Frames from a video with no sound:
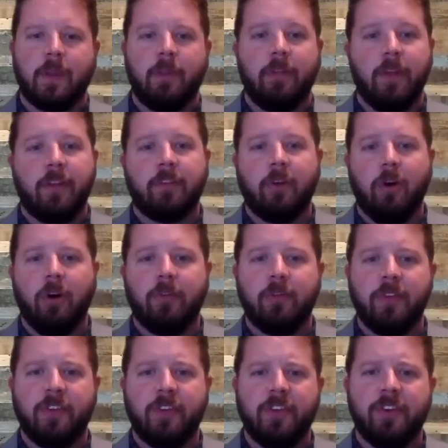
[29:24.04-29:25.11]
That's all for
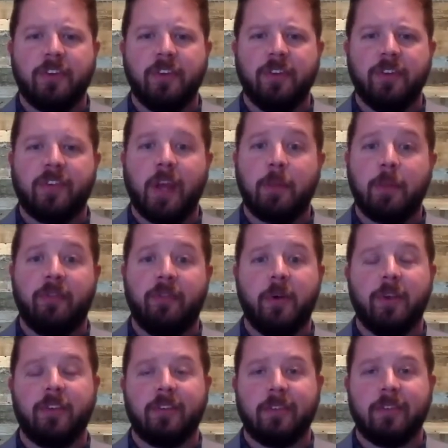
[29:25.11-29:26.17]
this edition of Cyber
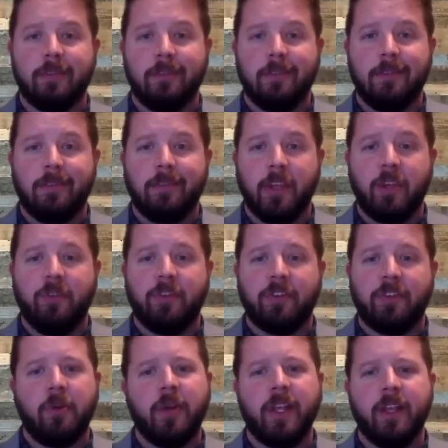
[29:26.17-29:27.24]
Focus. Thank you for
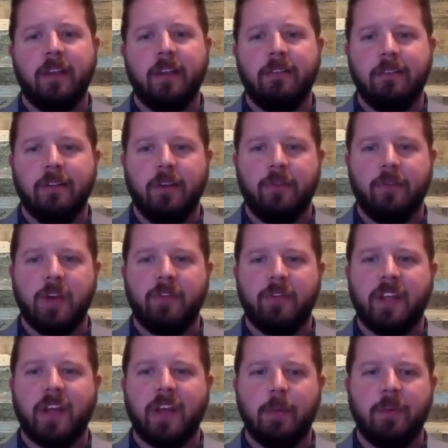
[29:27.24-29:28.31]
tuning in. If you have
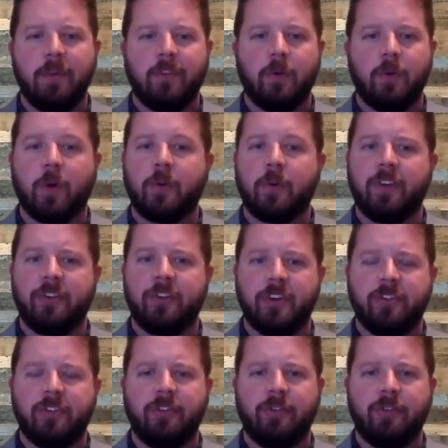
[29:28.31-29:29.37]
any comments or
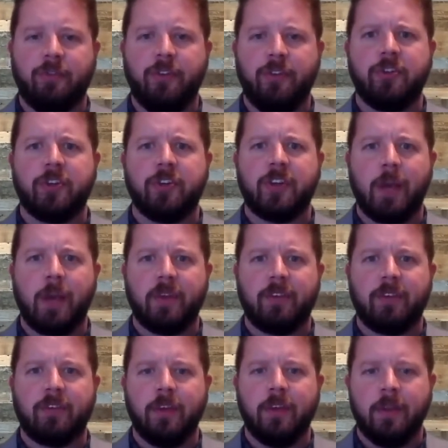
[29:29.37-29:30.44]
suggestions for future
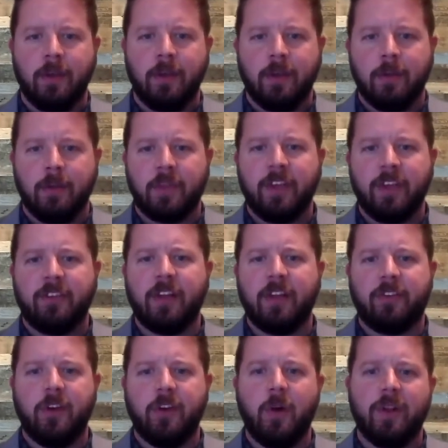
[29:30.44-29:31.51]
topics, please let
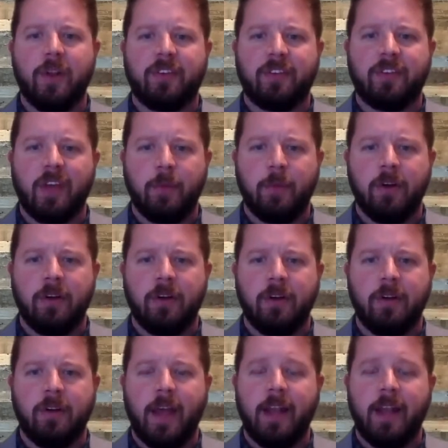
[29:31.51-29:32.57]
us know at cyber
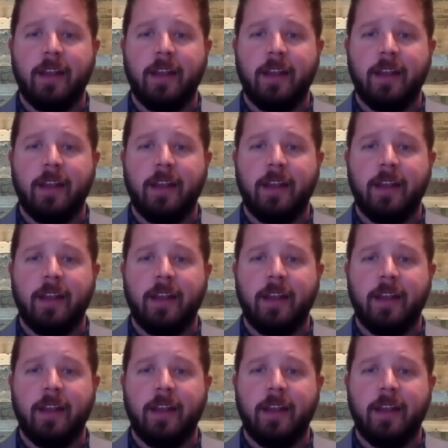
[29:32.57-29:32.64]
at